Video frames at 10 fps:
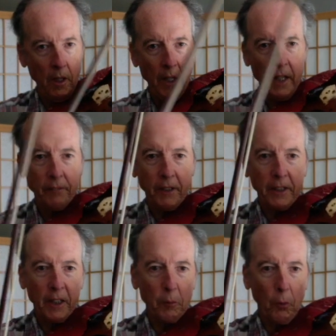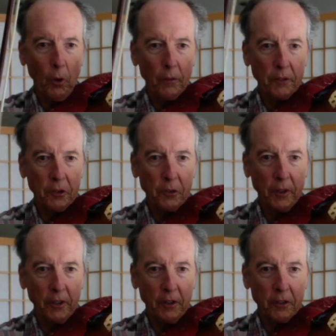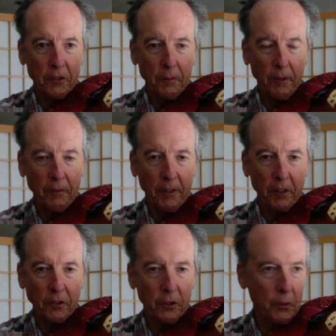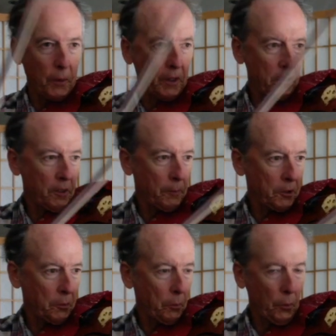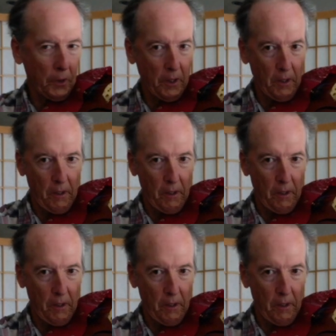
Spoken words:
And if I take the bow off the string, you can see my fingers are doing this. Let me support it.